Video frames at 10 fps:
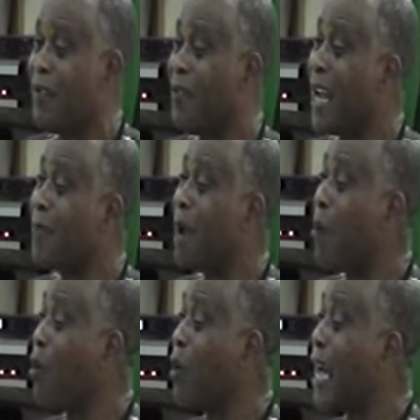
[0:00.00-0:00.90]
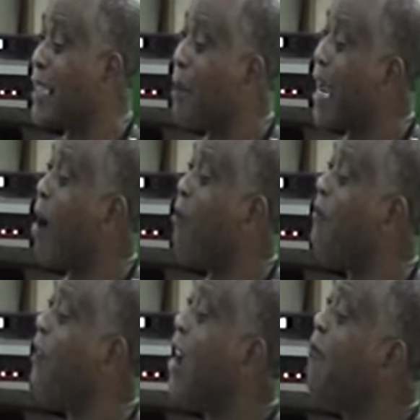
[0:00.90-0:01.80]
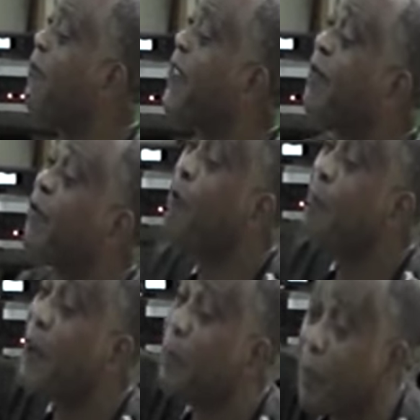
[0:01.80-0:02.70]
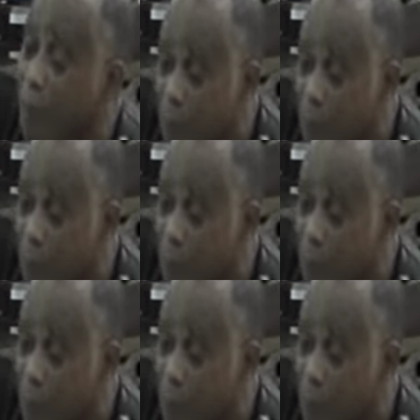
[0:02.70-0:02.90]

like Bible asks about, can we find faithful people?